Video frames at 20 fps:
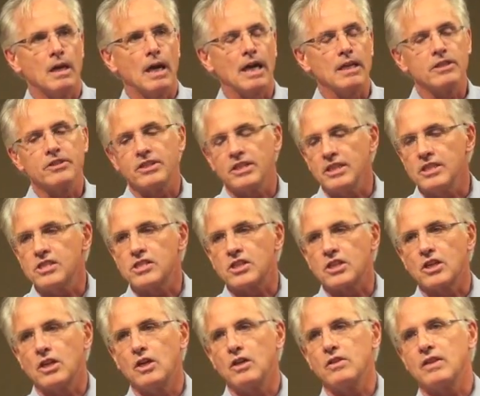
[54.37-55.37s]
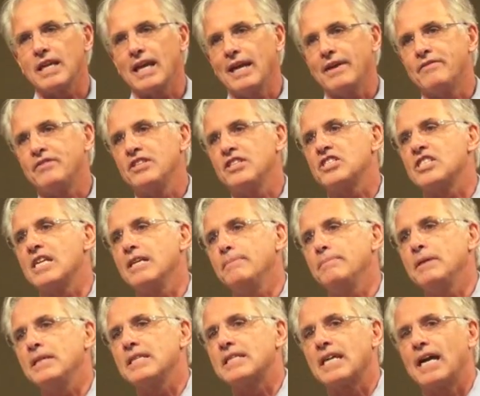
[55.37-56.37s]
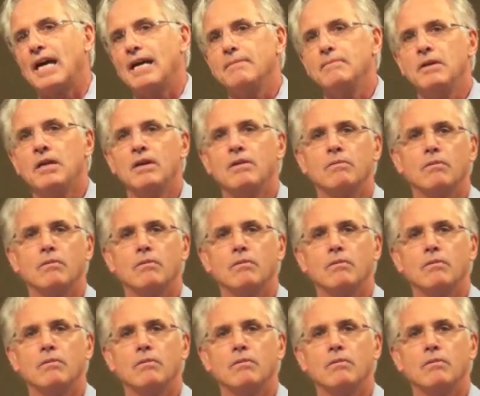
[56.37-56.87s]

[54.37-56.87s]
100 years ago the average sleeping time